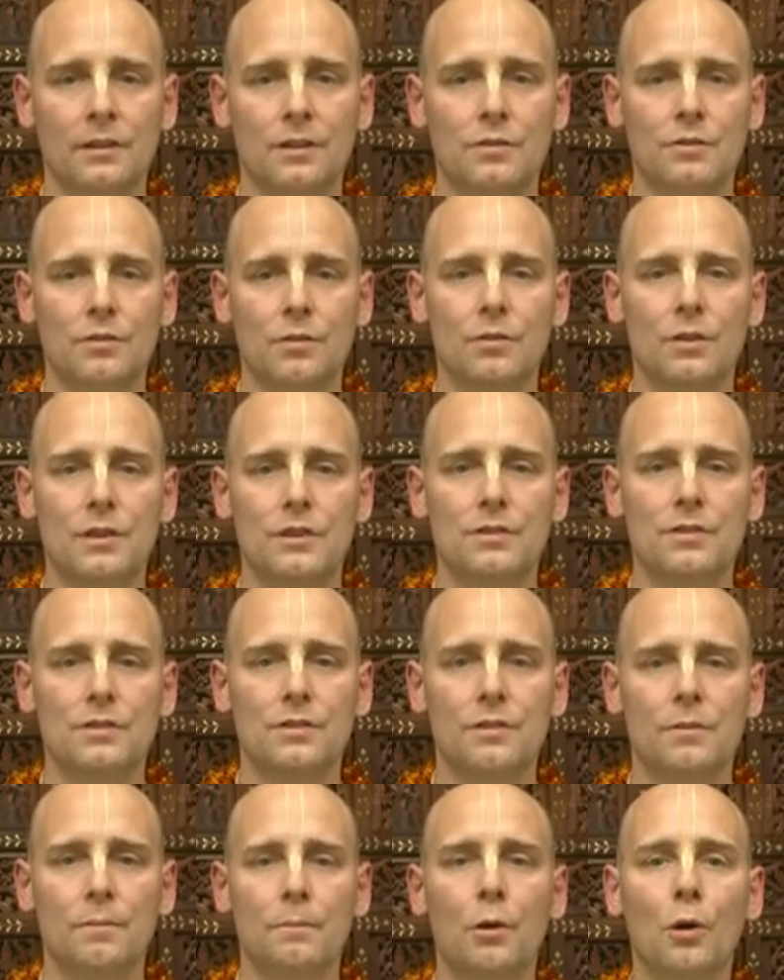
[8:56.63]
So this
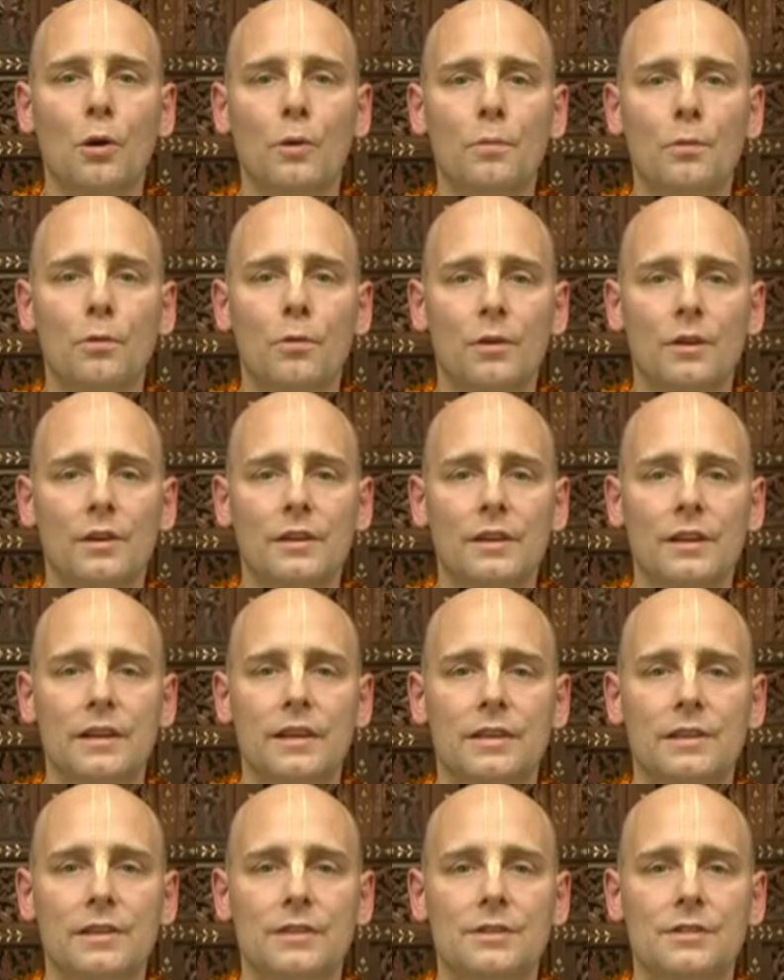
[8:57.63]
purport
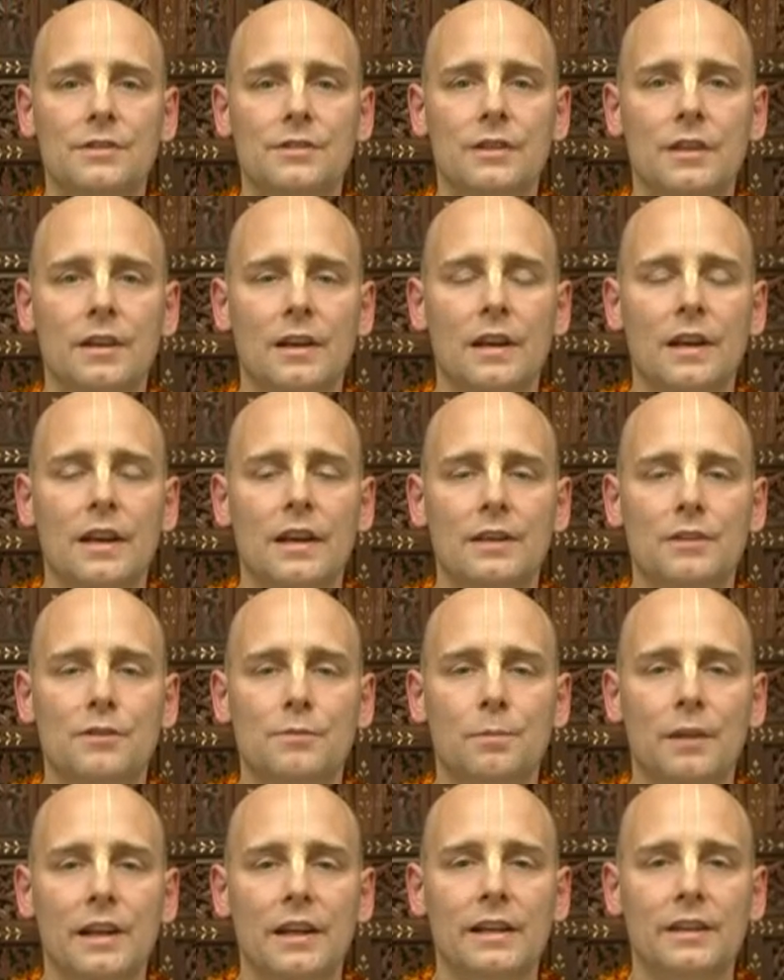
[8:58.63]
is
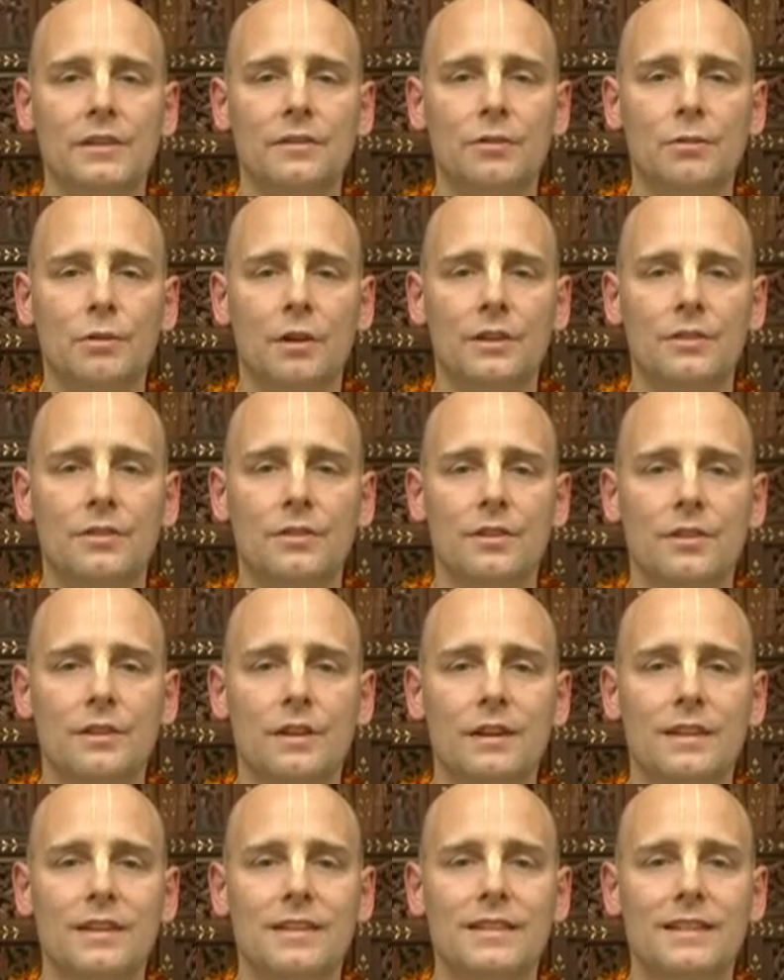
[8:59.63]
explaining to us
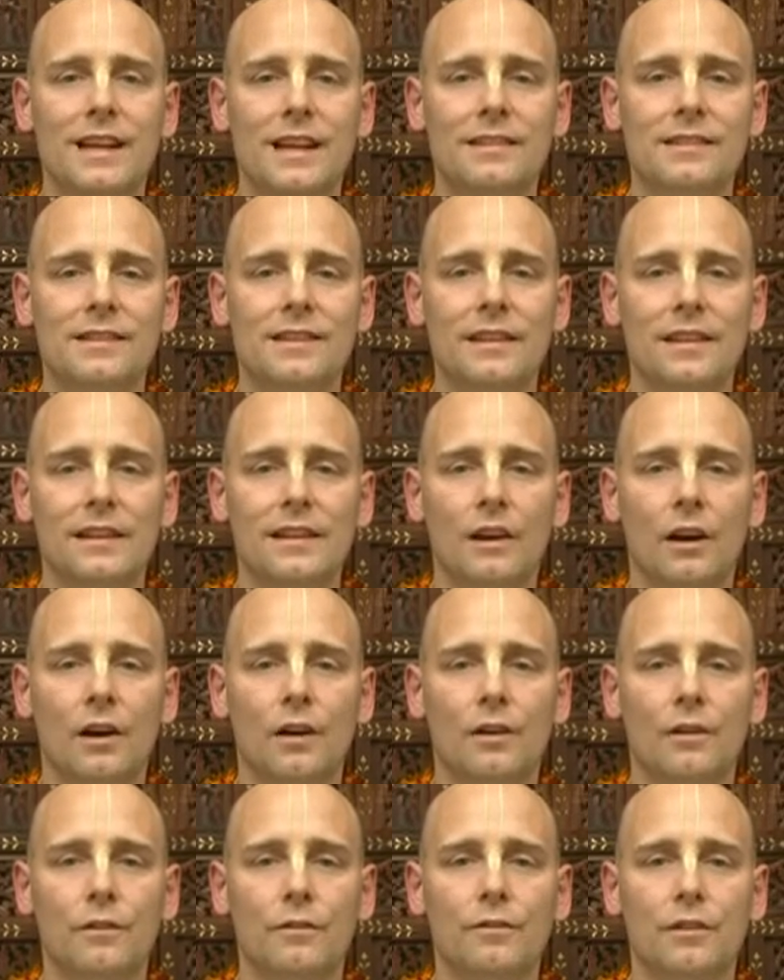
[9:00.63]
the necessity
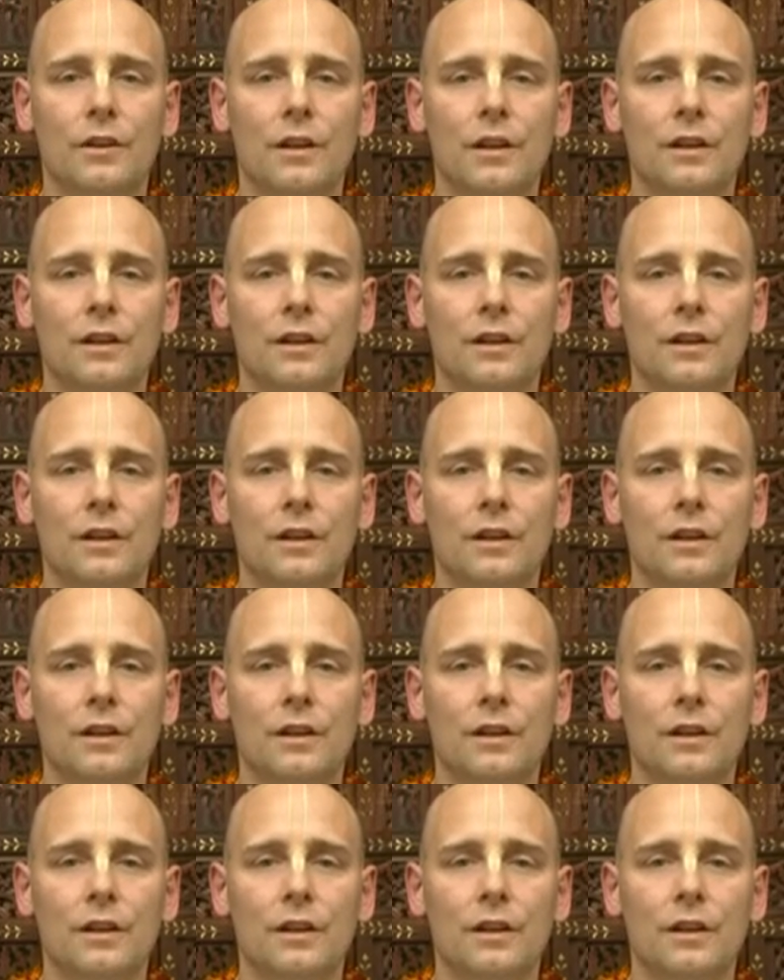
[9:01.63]
of